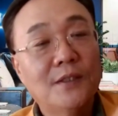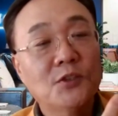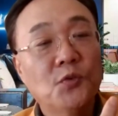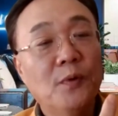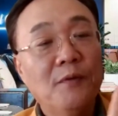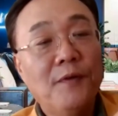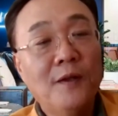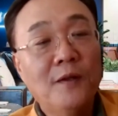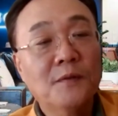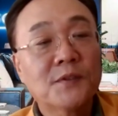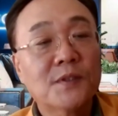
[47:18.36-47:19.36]
and then you will
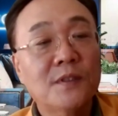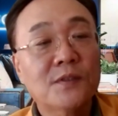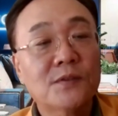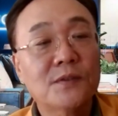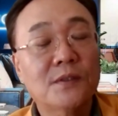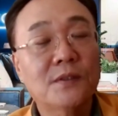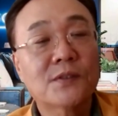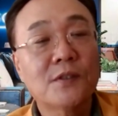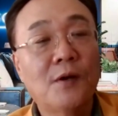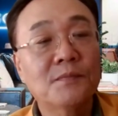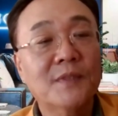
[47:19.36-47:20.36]
follow this
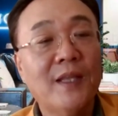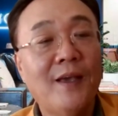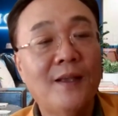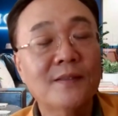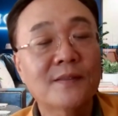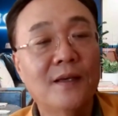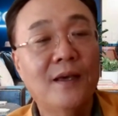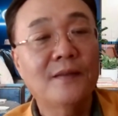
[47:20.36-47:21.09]
some task